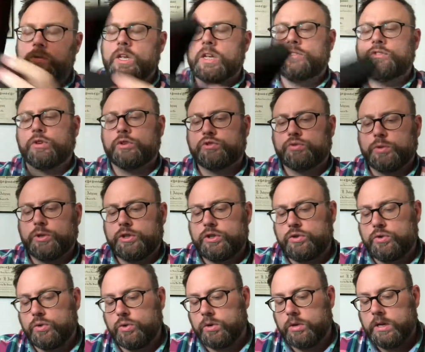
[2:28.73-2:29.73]
And so it was really
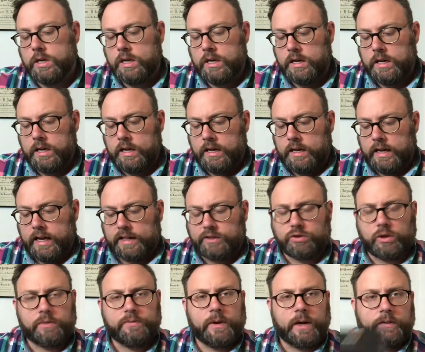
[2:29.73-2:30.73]
cool.
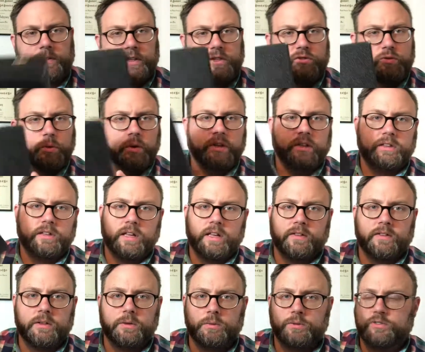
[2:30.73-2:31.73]
And so I found this one,
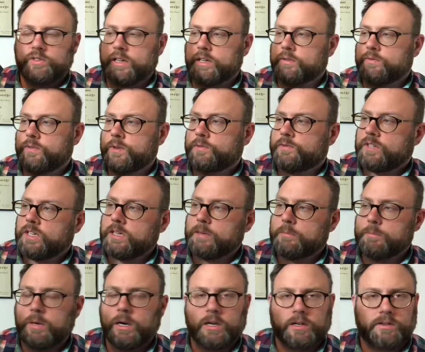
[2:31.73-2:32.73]
and it was like
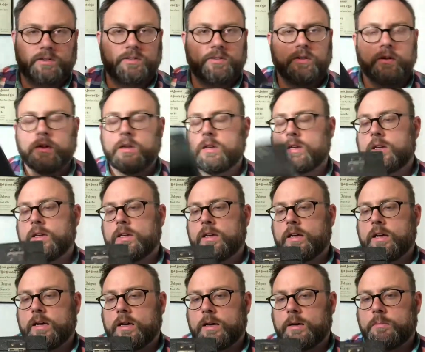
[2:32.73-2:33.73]
15 bucks.
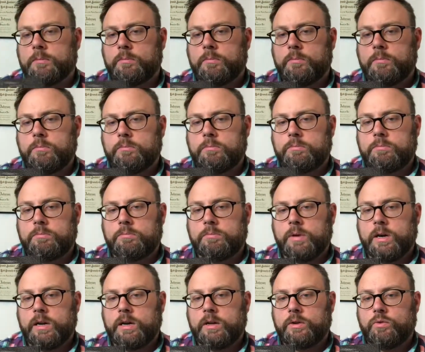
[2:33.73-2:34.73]
Um,
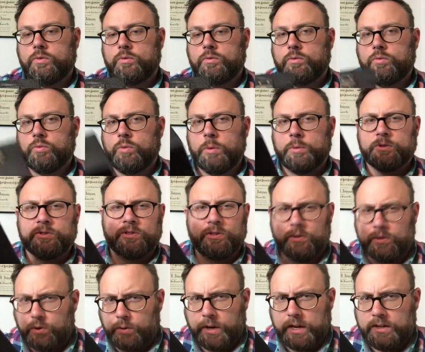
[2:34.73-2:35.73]
but what was
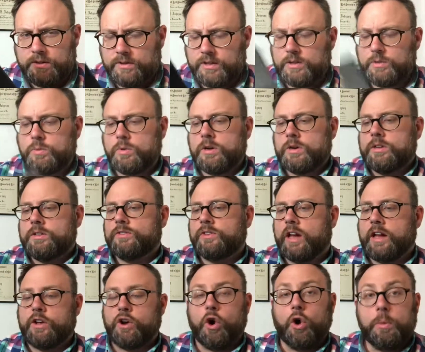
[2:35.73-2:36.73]
crazy was
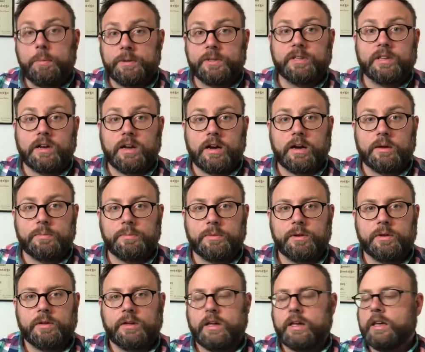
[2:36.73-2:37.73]
I opened it up
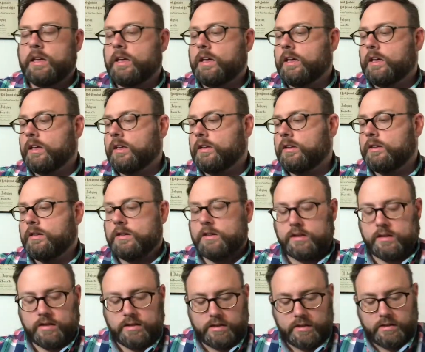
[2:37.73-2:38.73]
and
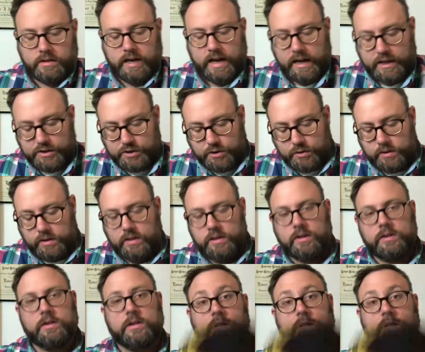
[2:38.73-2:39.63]
actually